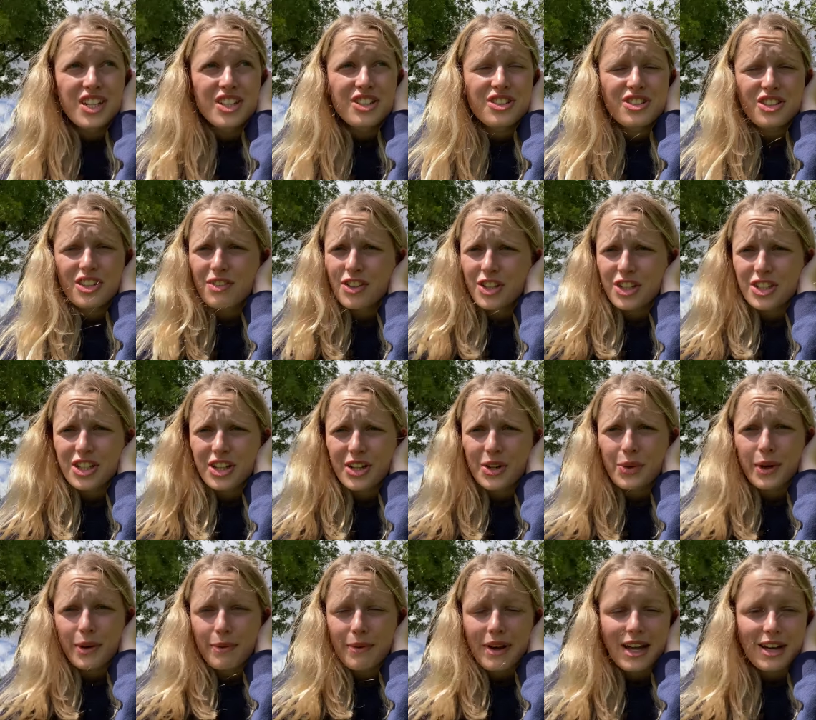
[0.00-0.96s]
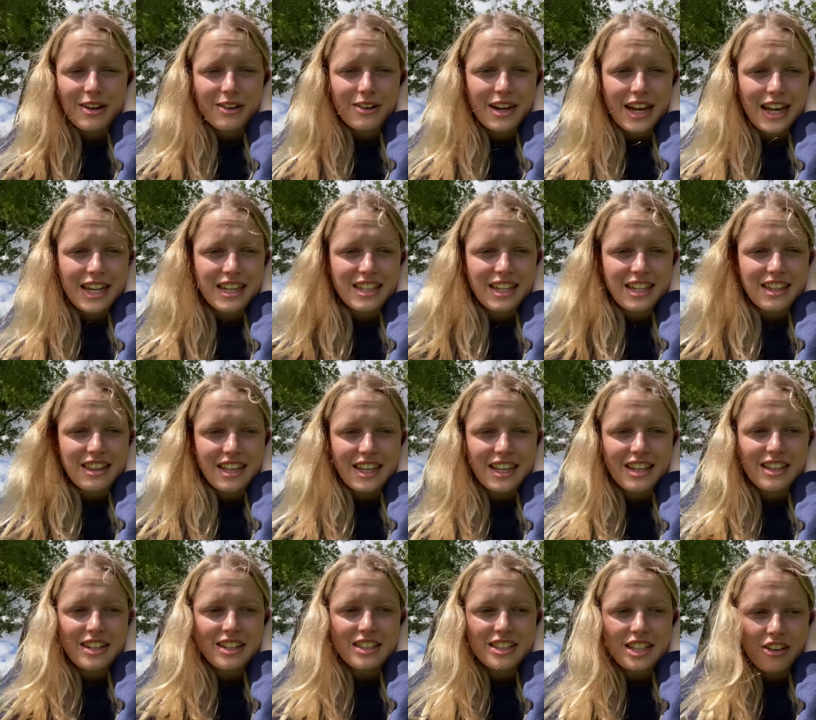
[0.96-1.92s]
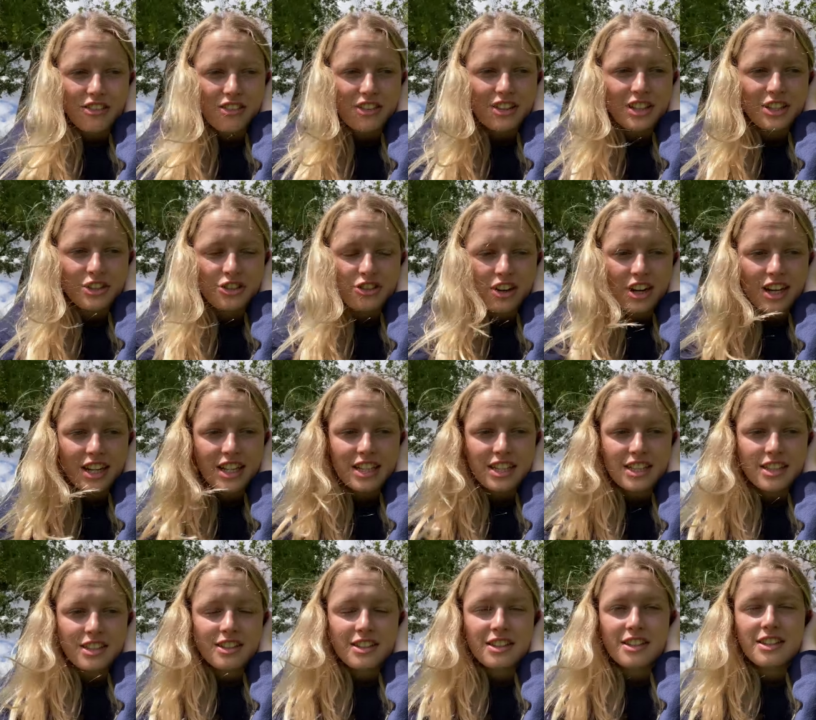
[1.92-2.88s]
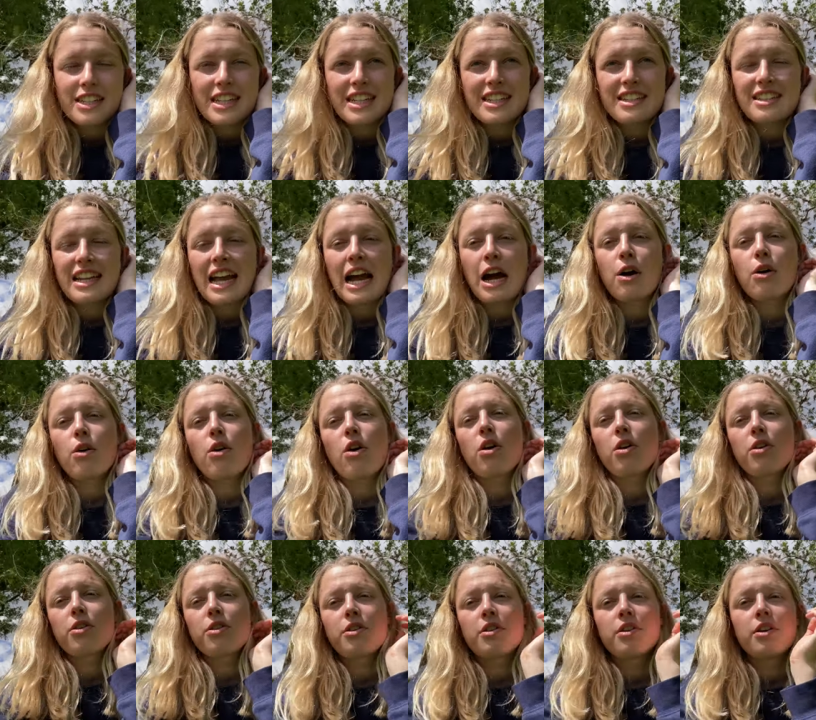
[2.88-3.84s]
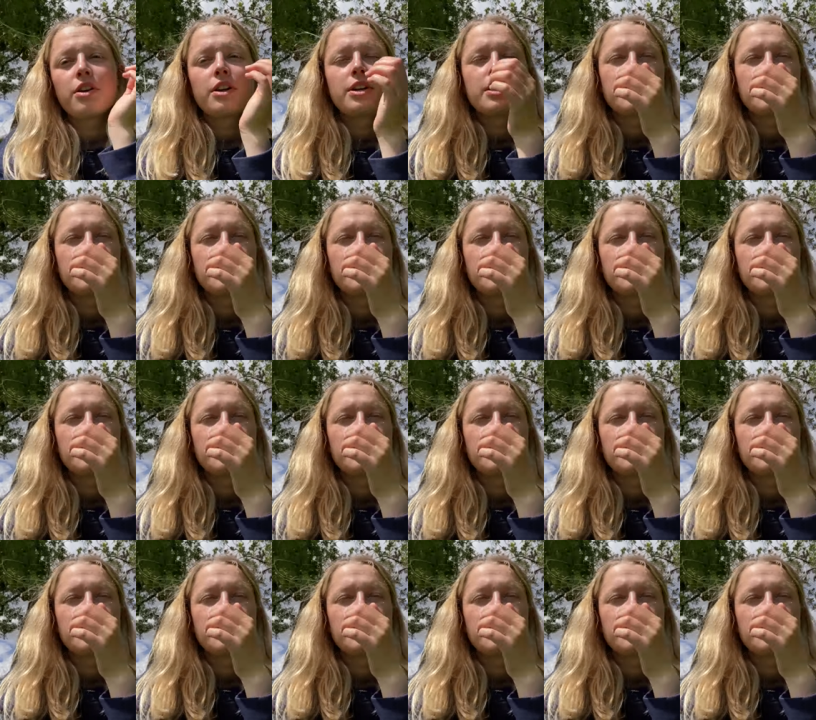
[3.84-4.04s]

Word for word: so far it's going quite well and I think I'll definitely try this out on